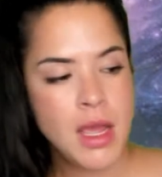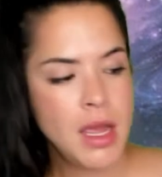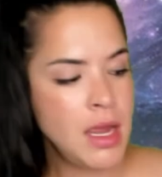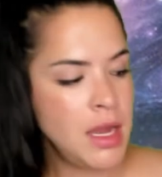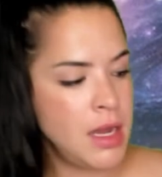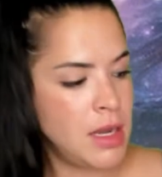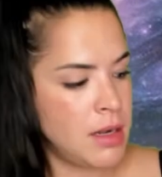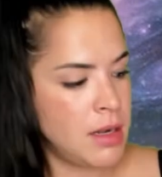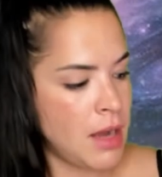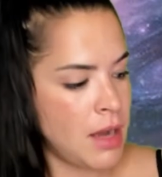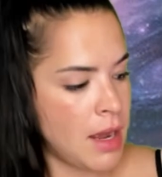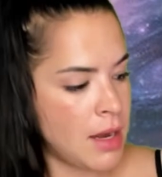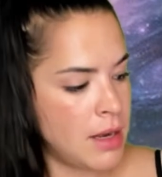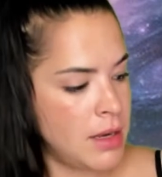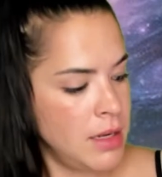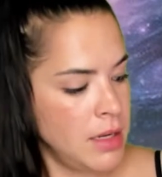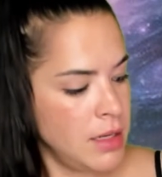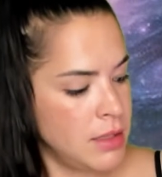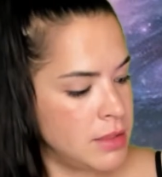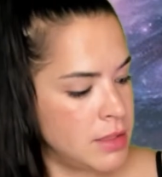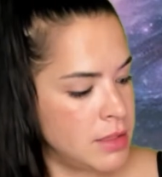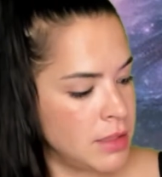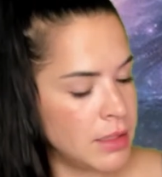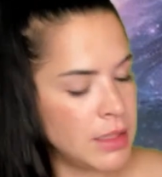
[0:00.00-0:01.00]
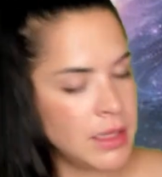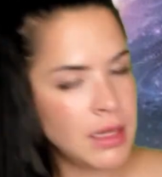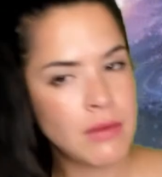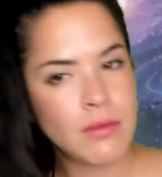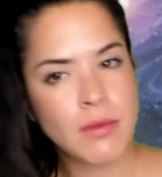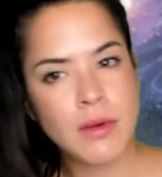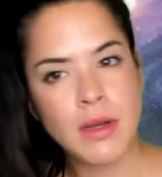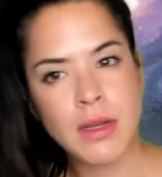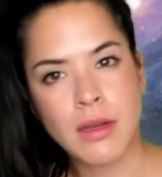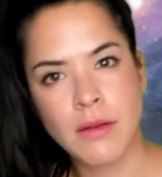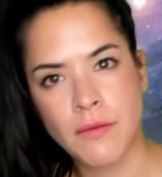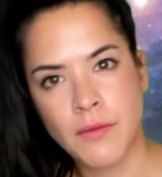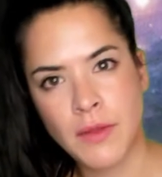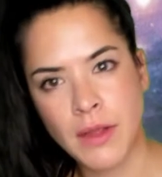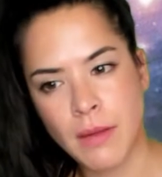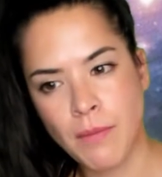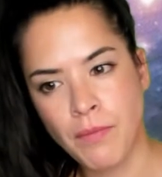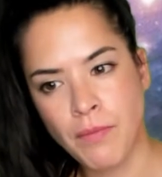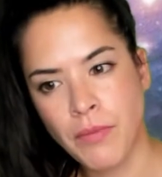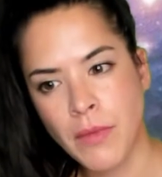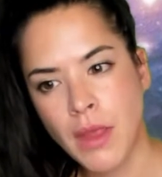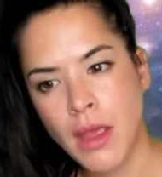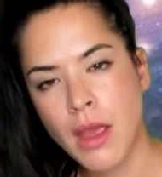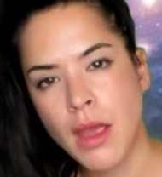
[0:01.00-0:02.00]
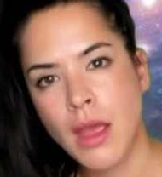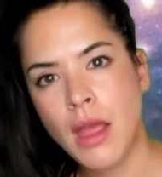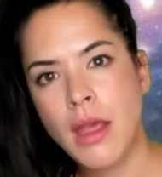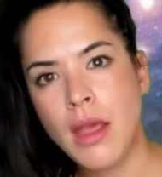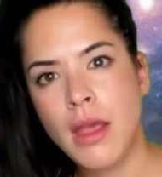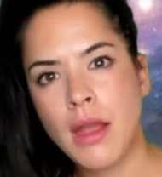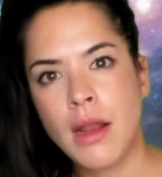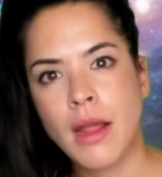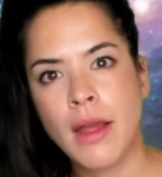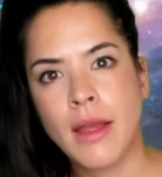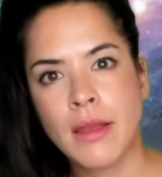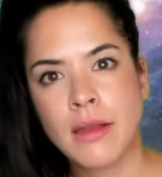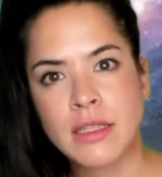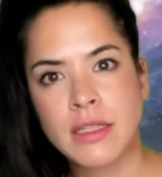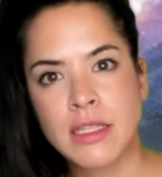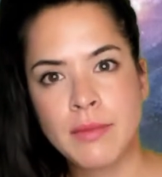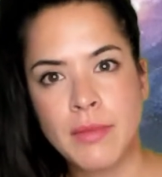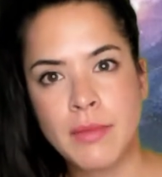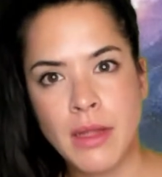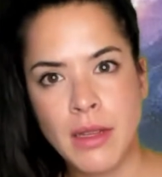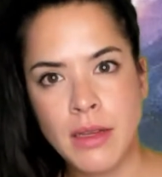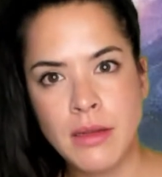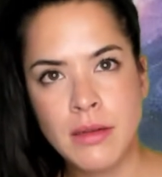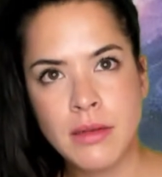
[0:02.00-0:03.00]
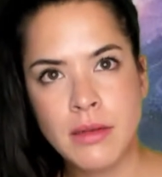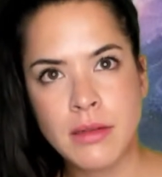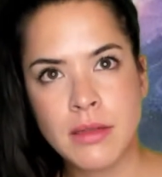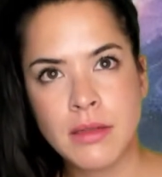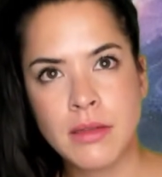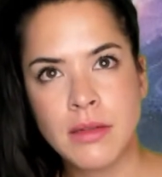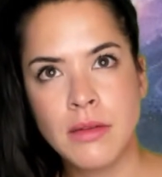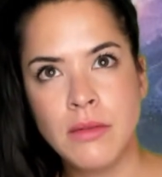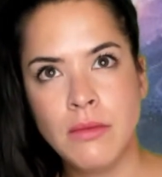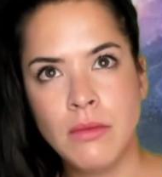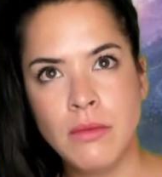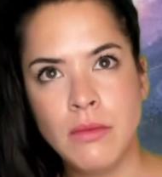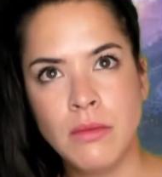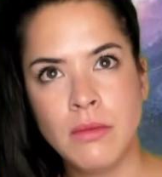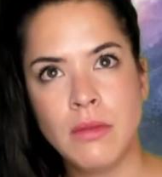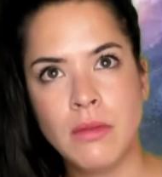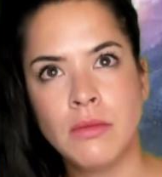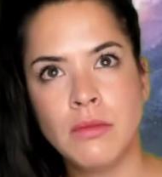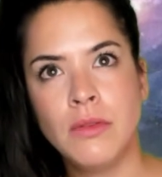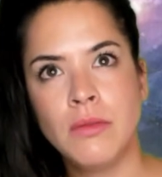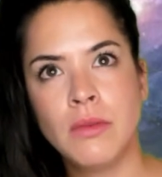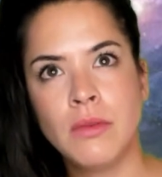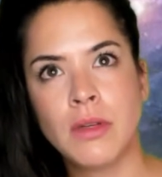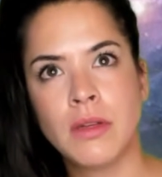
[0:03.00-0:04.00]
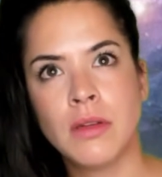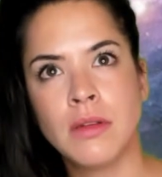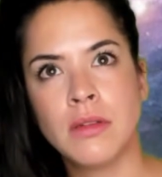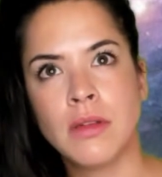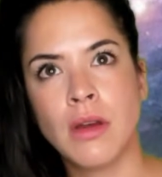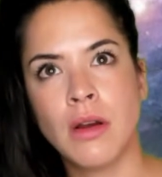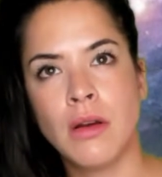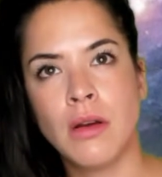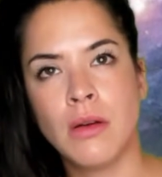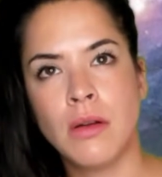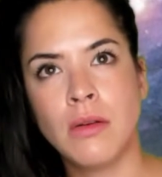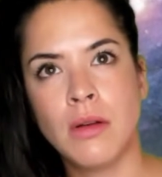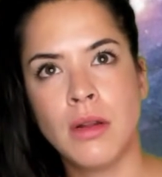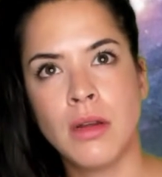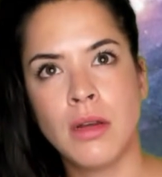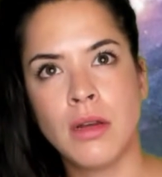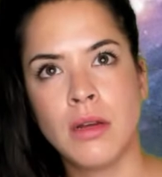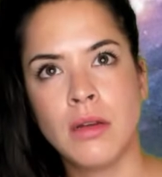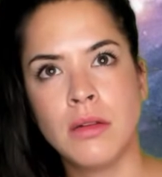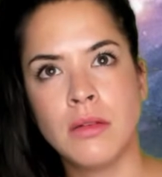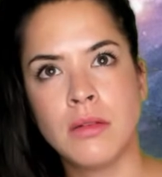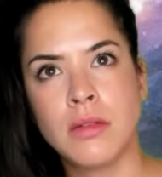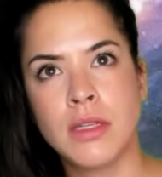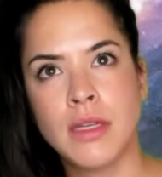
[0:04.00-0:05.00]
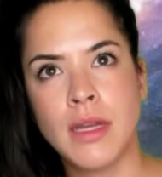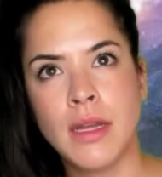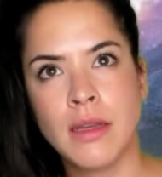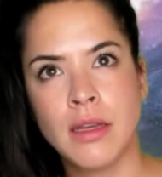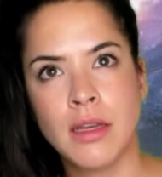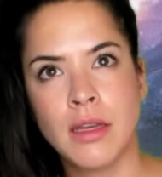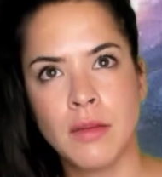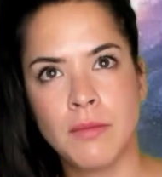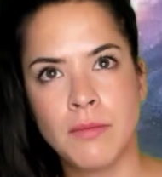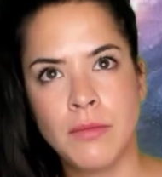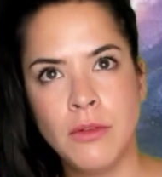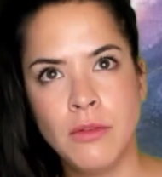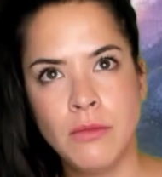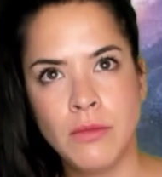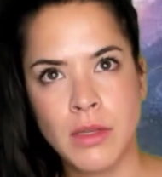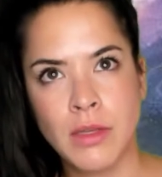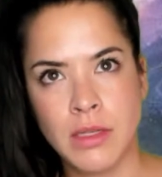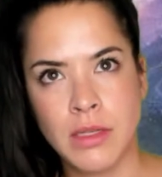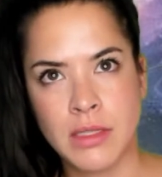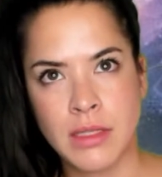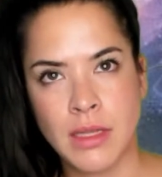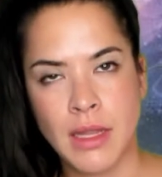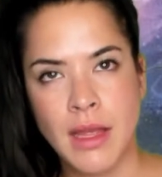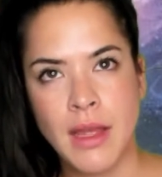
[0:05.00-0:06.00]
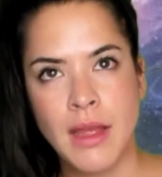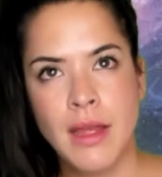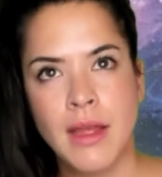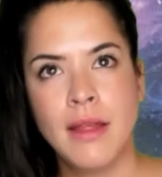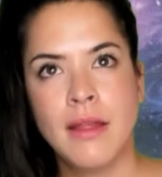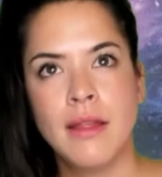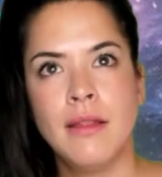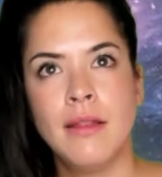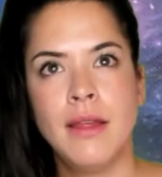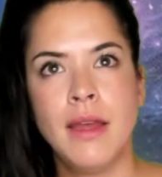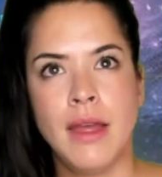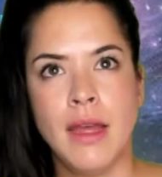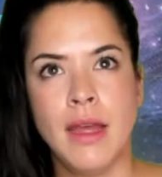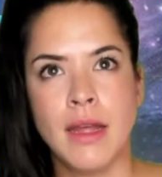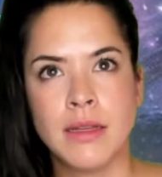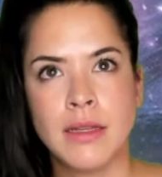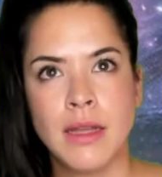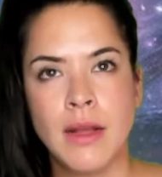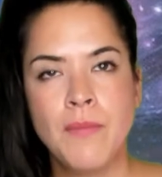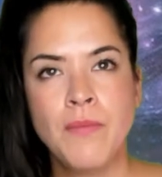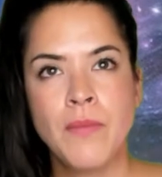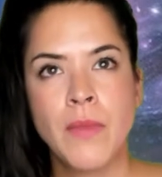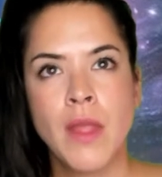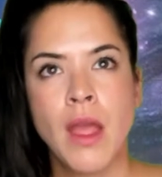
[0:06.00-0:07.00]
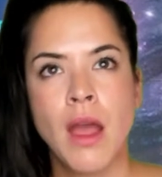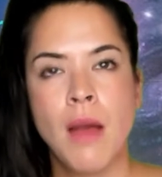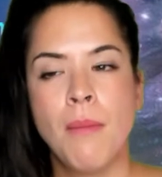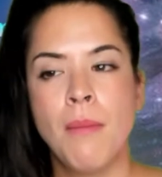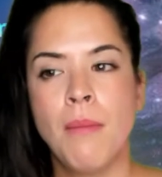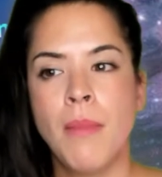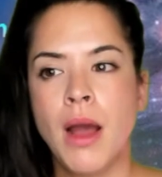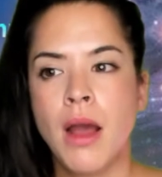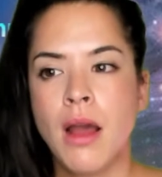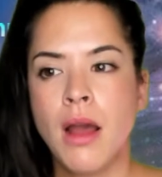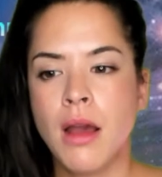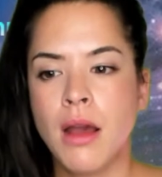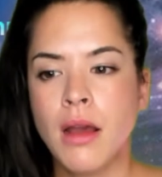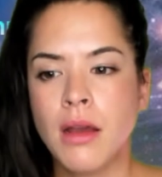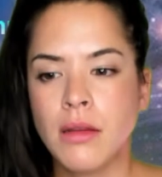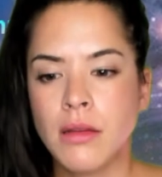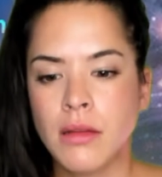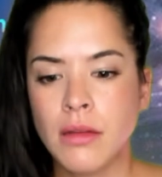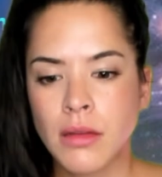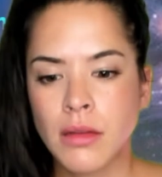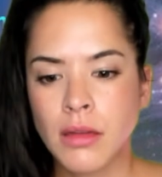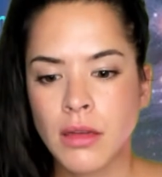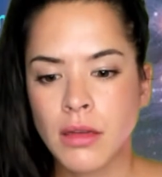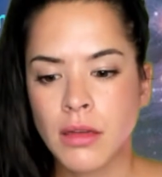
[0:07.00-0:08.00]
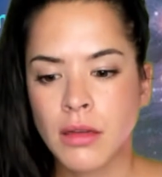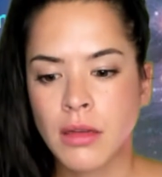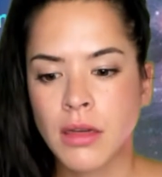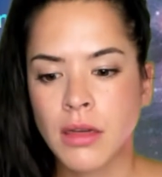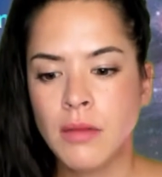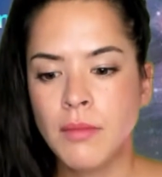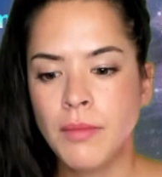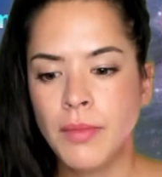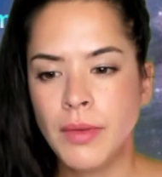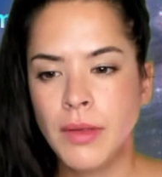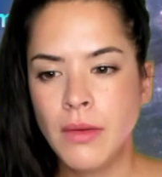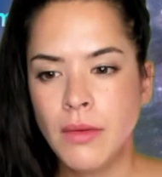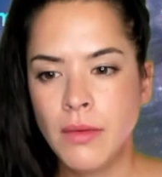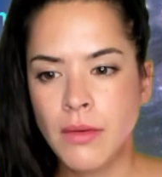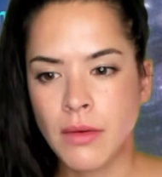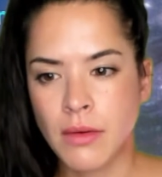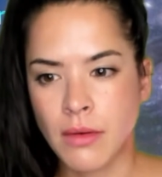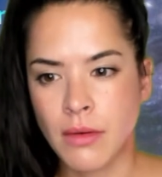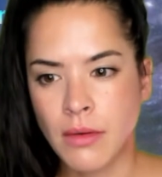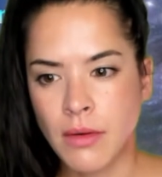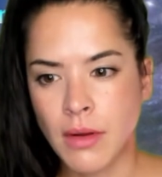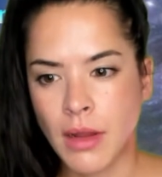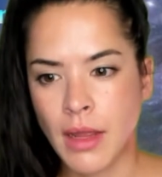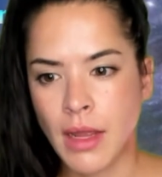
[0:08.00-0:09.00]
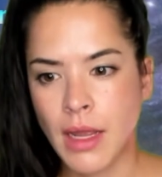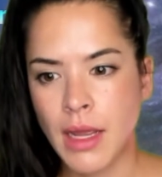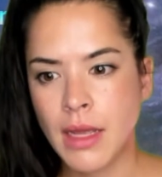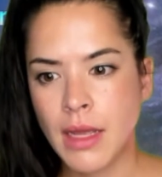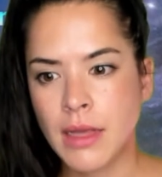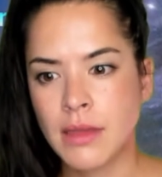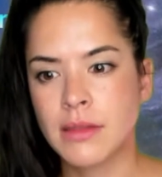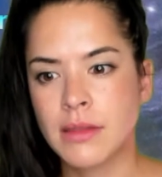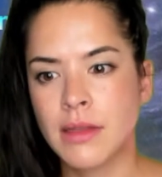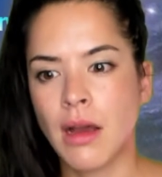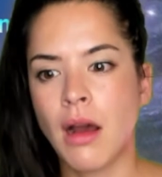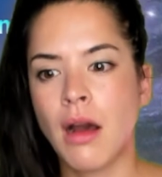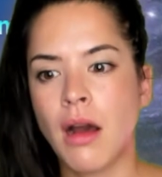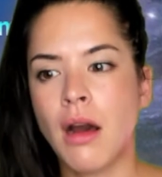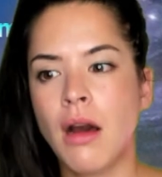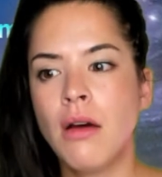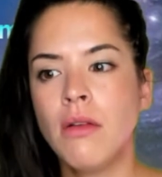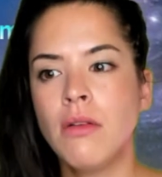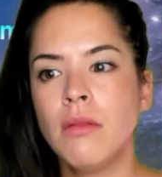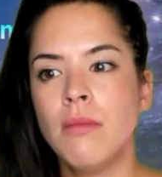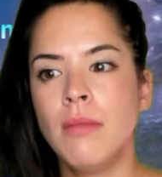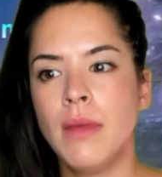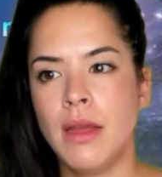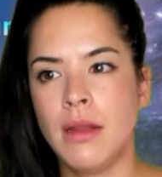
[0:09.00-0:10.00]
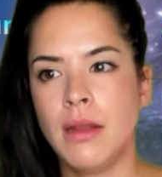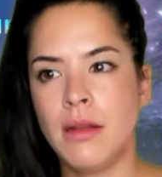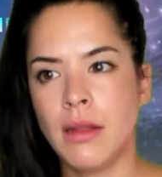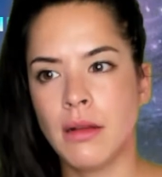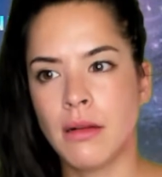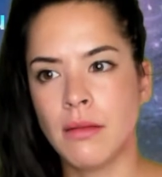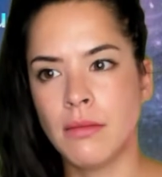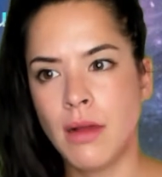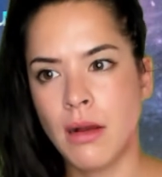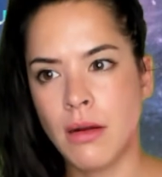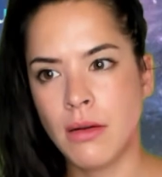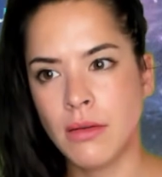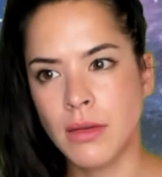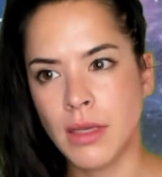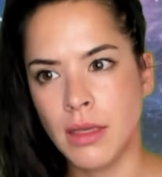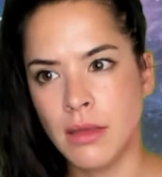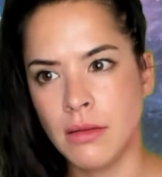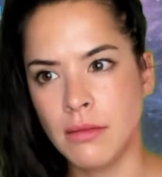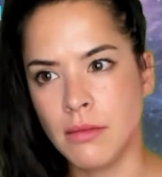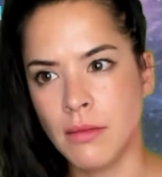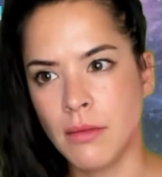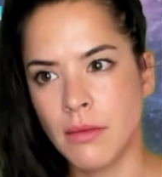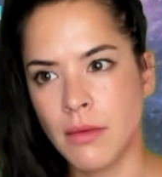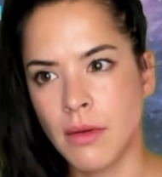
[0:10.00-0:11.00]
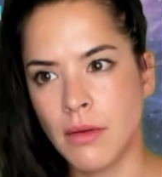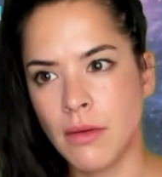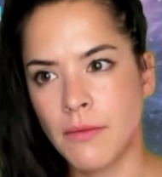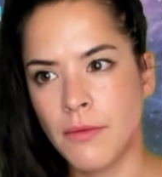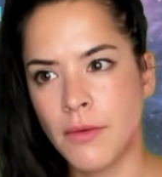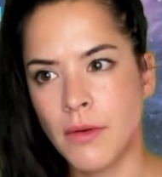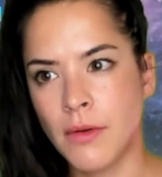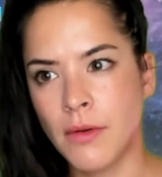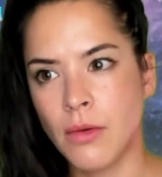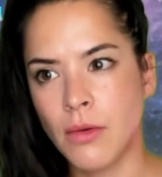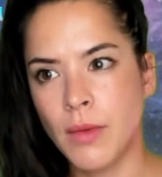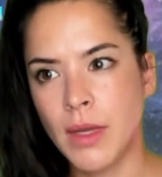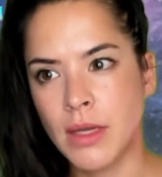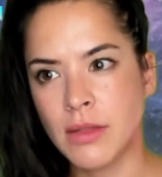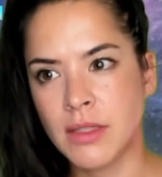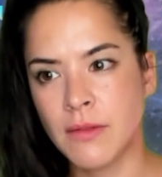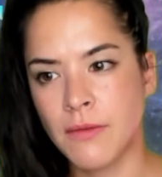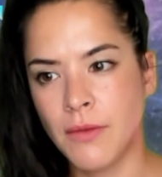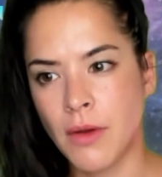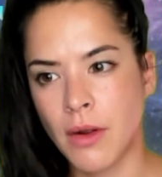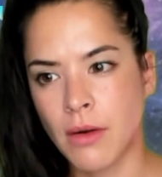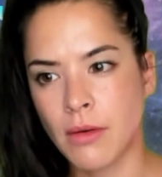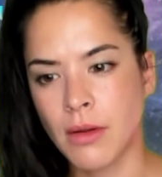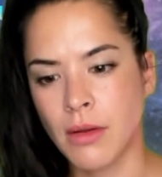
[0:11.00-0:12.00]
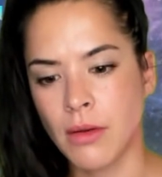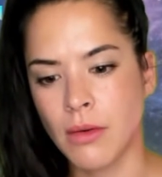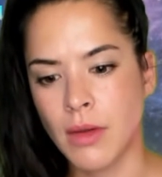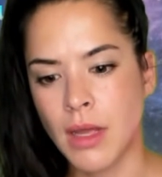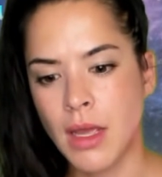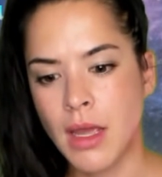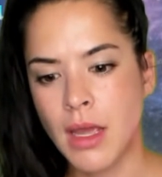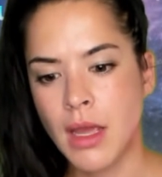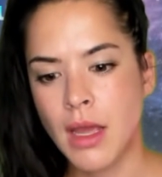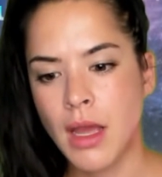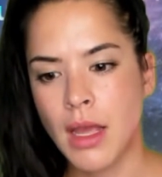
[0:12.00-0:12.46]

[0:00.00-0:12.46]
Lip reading: and I need to get rid of them. And I explained to Jacob Lucas that my computer has the automatic login for the Wells Fargo.